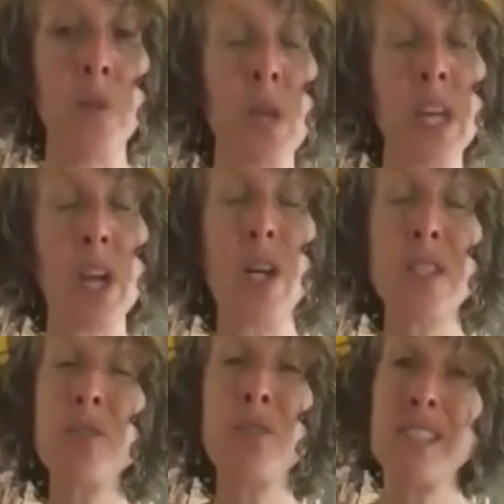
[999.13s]
You can
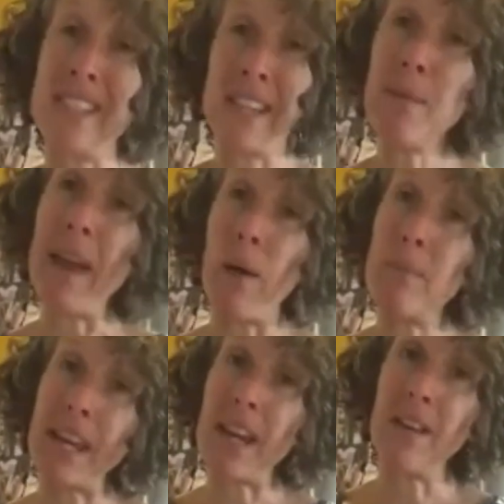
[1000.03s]
also just email
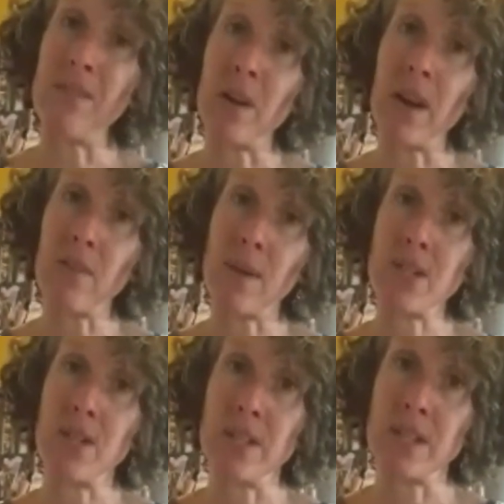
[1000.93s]
me if you have
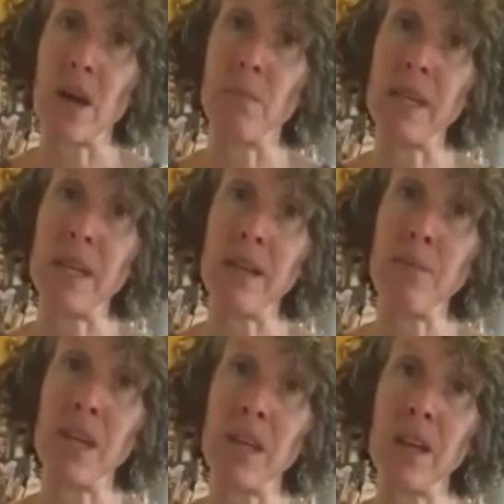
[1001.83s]
questions. I'll be
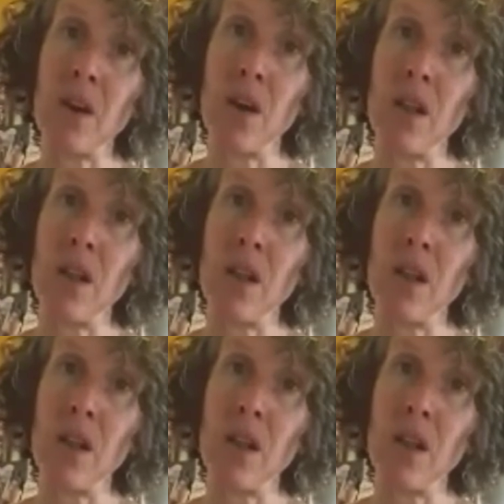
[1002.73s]
emailing